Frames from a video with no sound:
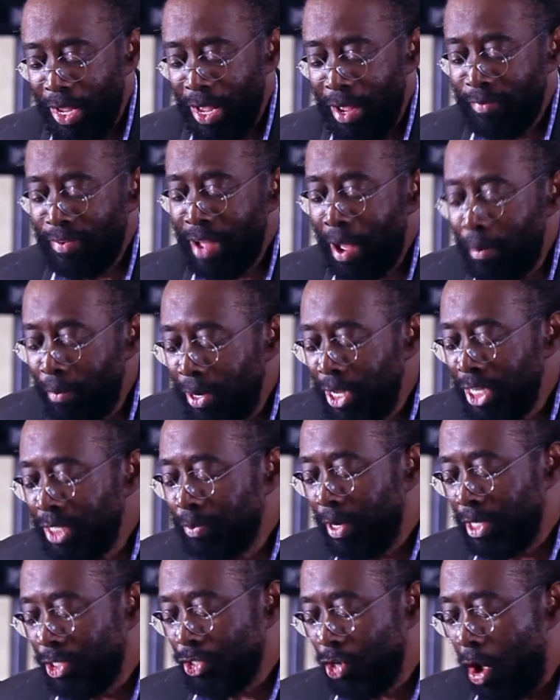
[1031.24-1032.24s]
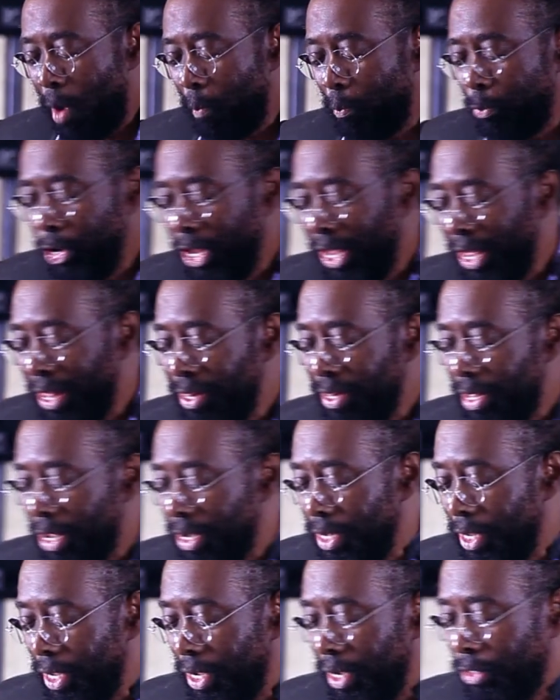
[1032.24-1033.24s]
families must comprehend
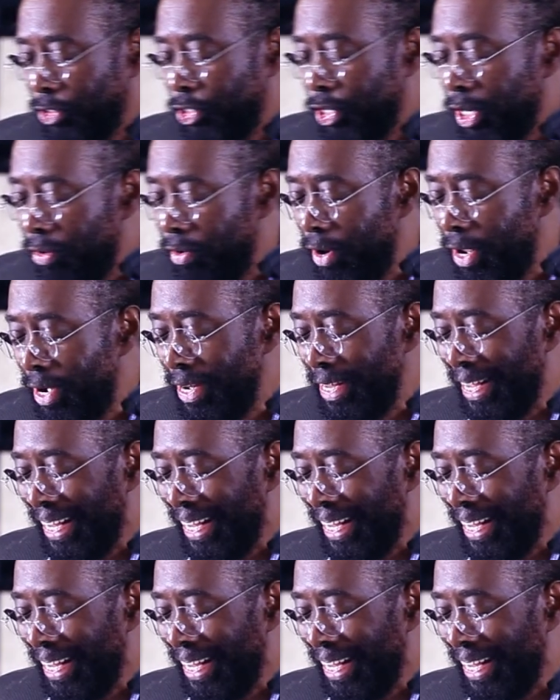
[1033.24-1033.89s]
that their children